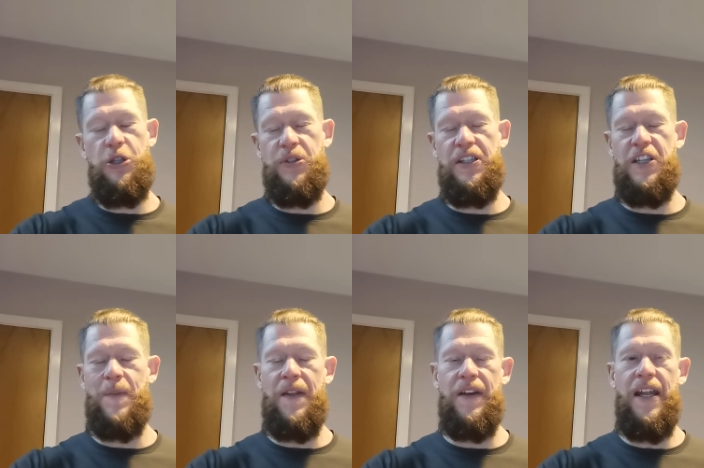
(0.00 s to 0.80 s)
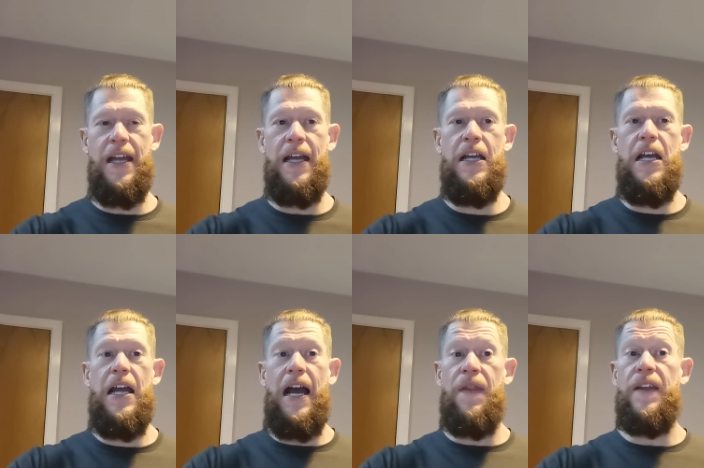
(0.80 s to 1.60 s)
using this method here,
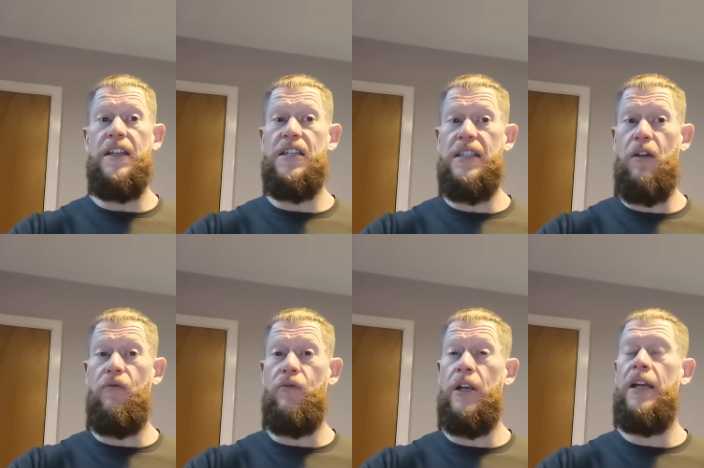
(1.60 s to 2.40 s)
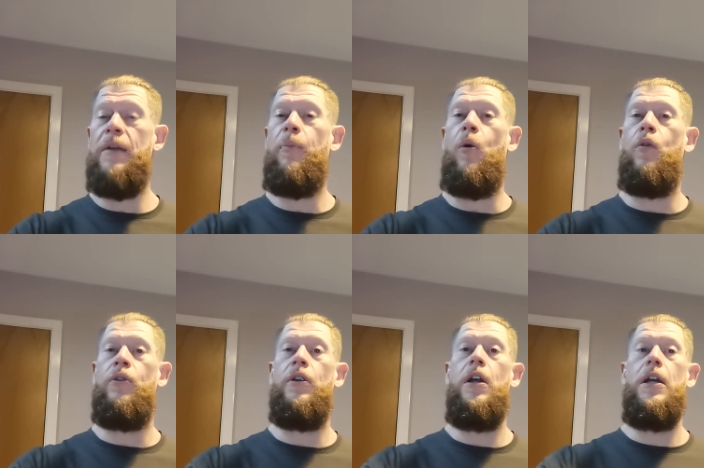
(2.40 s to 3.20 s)
I think it's still really
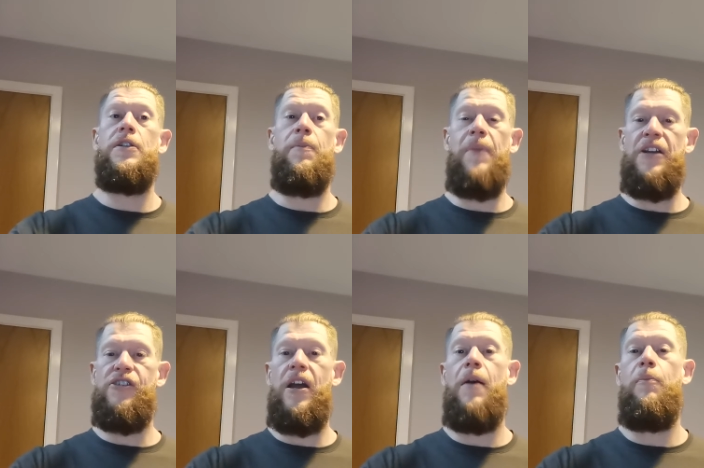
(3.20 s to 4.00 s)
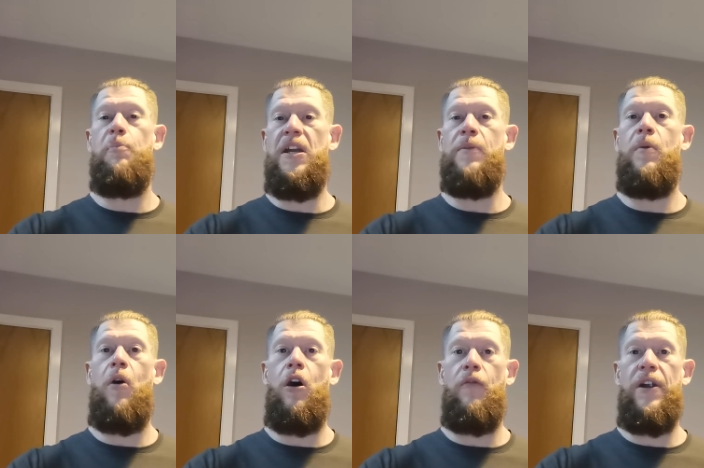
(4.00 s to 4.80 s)
important to measure minimum
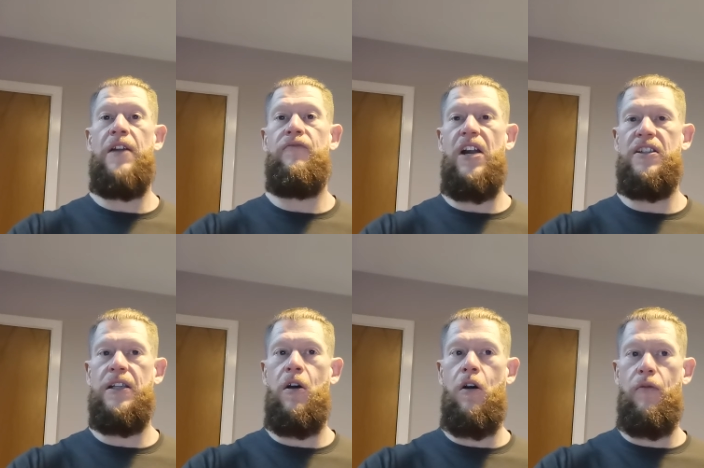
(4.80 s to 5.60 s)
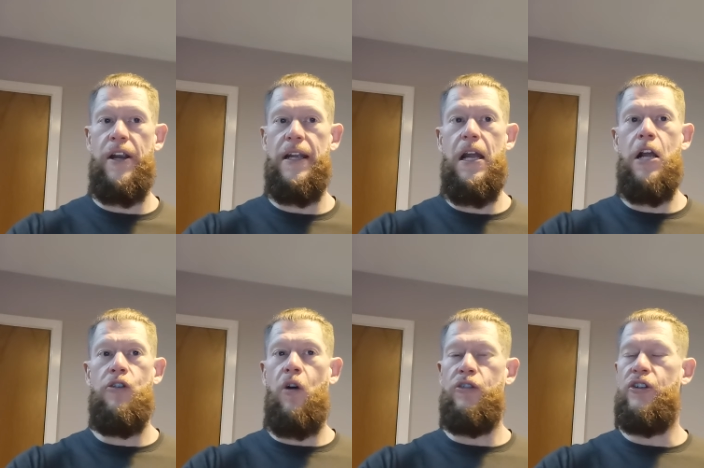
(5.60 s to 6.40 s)
heart rate and resting heart rate,
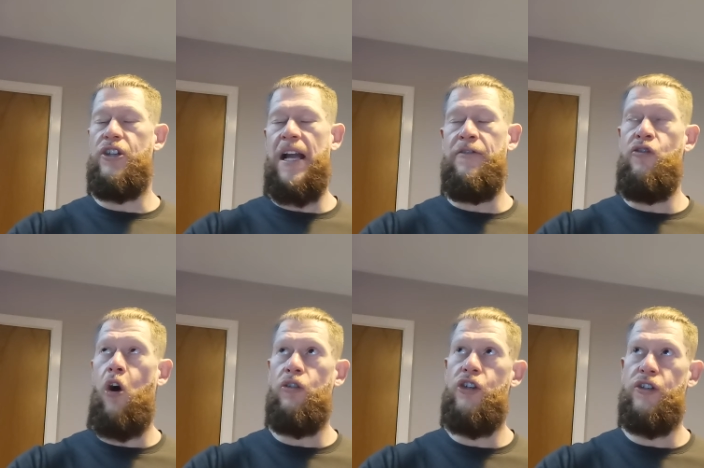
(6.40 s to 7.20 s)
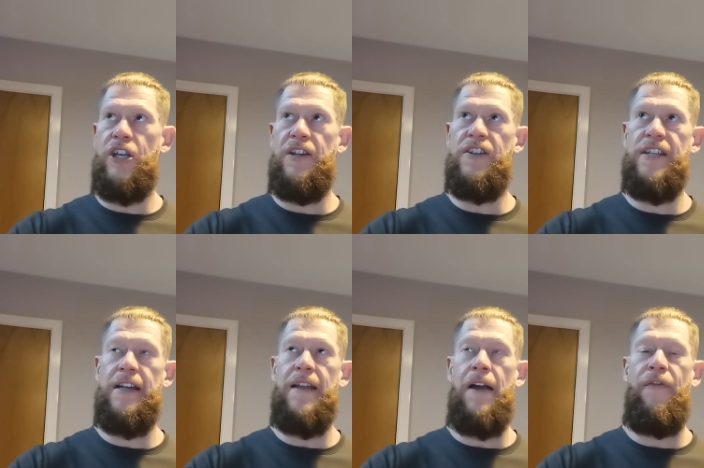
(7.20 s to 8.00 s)
not just
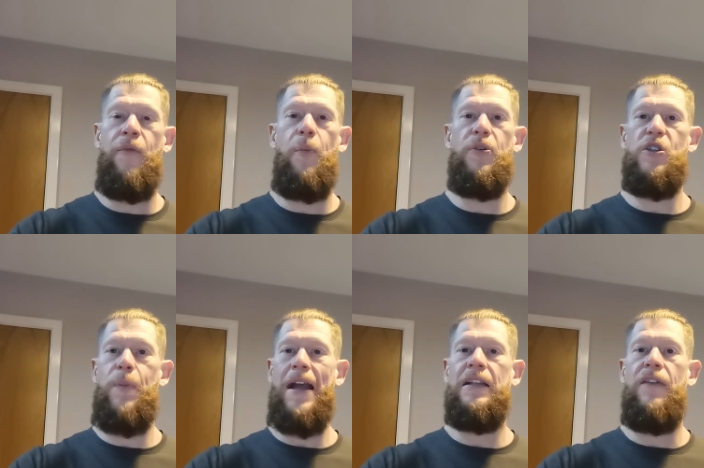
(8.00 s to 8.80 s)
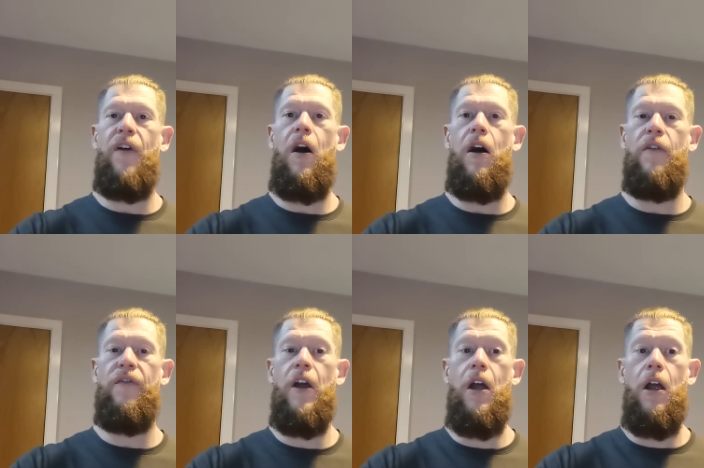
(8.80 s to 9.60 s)
consider that from the perspective
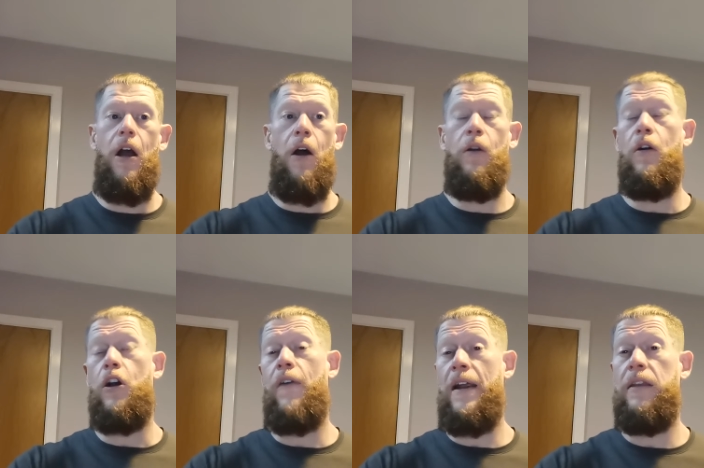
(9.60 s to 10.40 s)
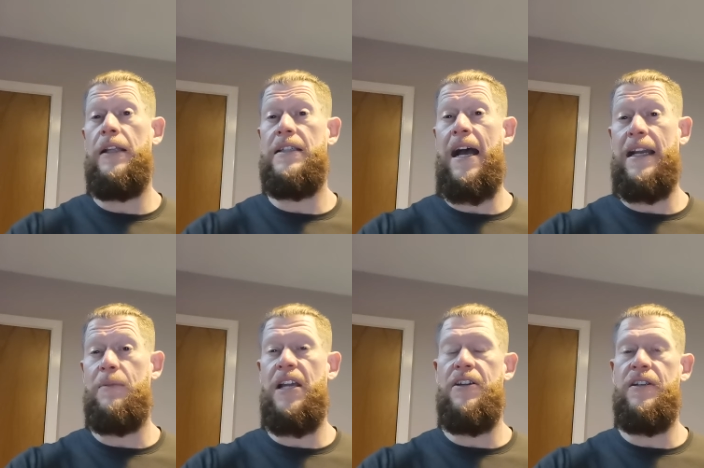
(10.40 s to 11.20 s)
of, oh, look, our athletes'
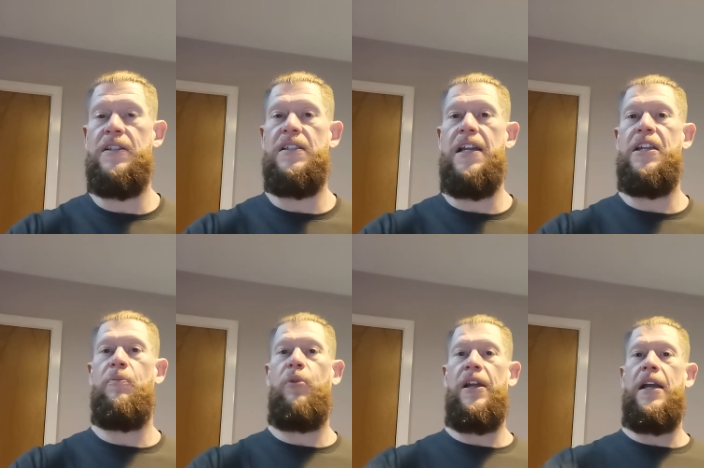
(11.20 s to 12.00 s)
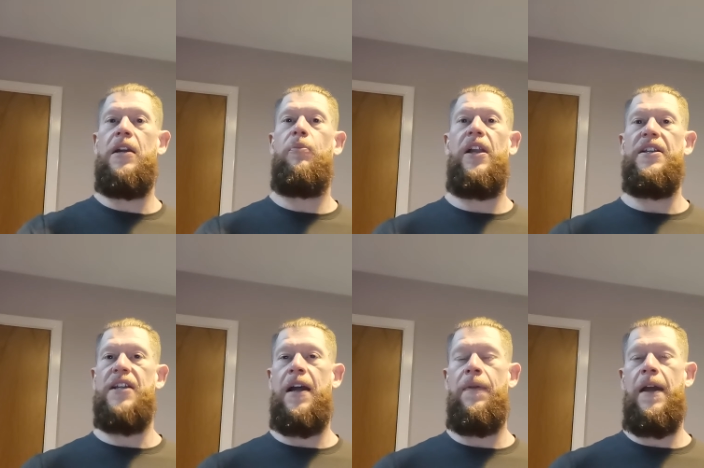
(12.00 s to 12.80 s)
adaptations are taking
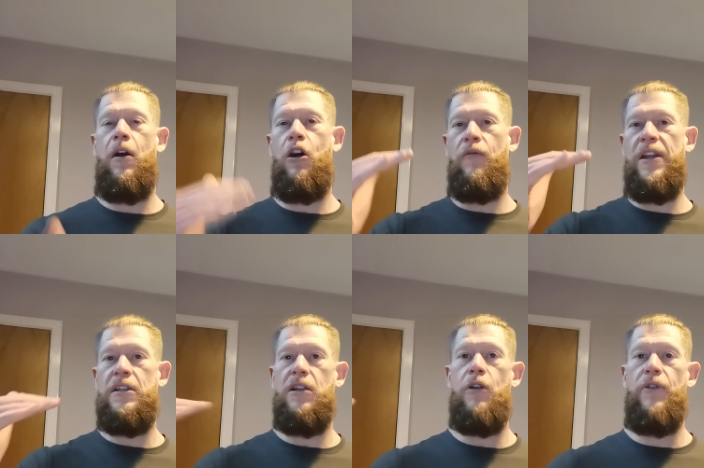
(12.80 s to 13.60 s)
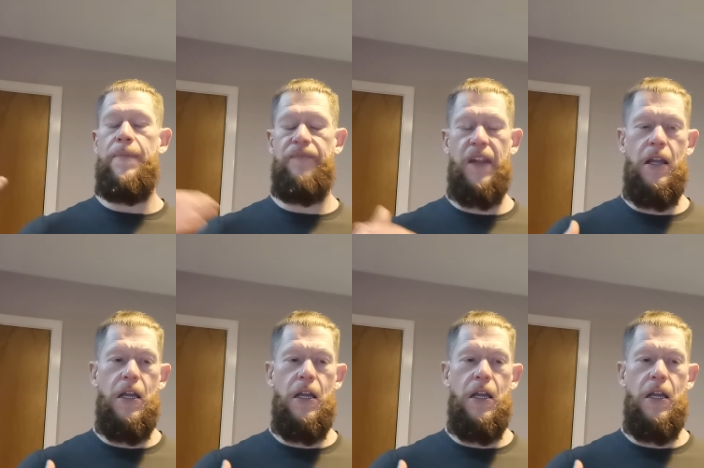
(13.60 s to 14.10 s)
place and their heart rate is lowering.